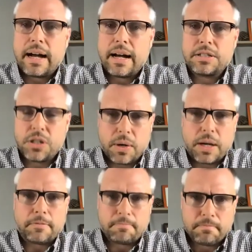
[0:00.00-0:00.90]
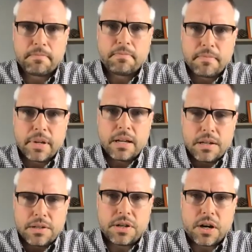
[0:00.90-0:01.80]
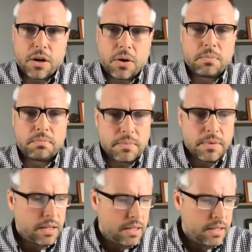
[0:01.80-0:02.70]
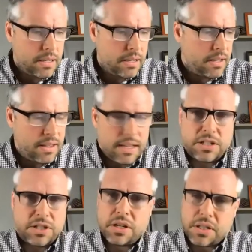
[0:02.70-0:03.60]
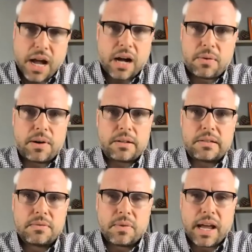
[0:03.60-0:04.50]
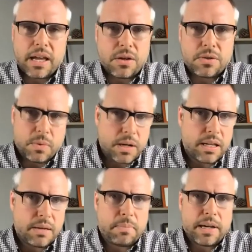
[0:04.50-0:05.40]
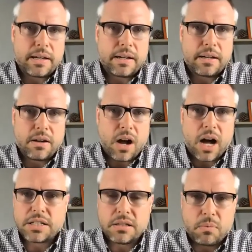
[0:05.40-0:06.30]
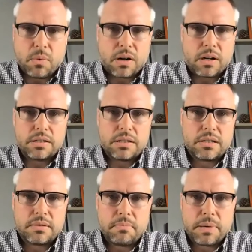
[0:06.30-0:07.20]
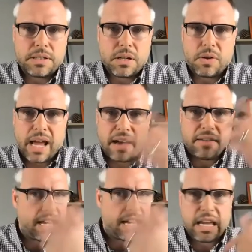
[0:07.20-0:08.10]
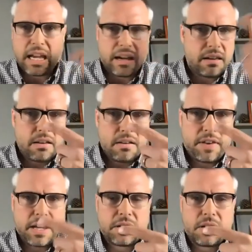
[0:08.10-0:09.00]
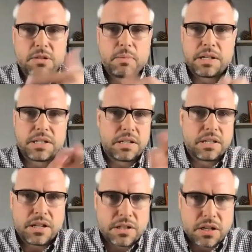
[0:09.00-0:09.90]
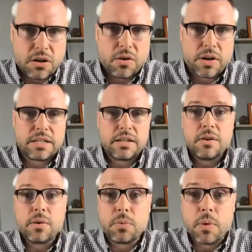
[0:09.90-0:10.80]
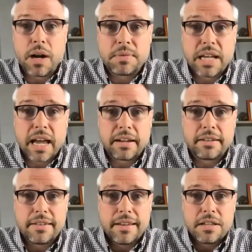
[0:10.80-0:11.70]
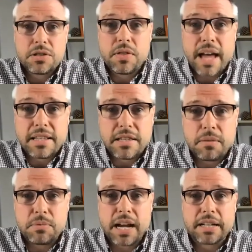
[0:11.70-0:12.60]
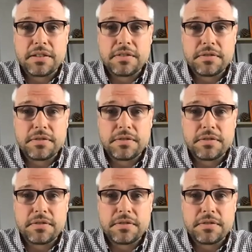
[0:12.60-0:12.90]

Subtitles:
doing. So it's just awkward when I use really big, awesome words, but don't have any facial expression that is congruent with what I'm saying. So that's the objective.